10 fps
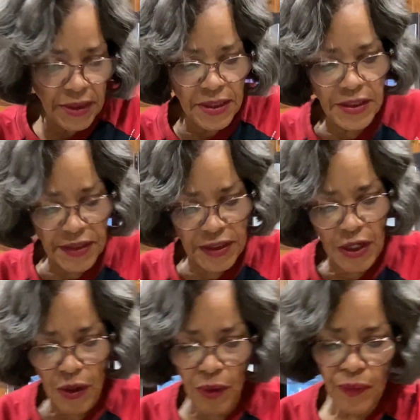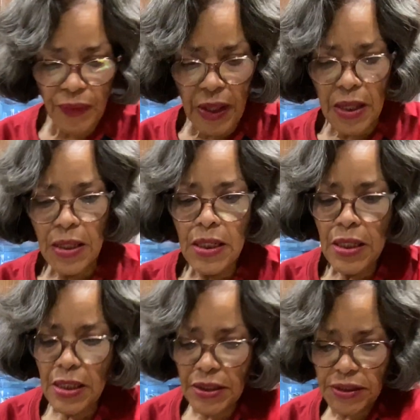this dough
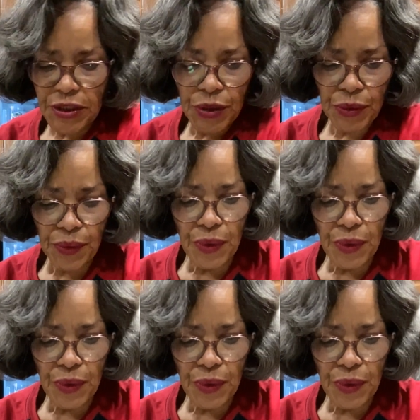is to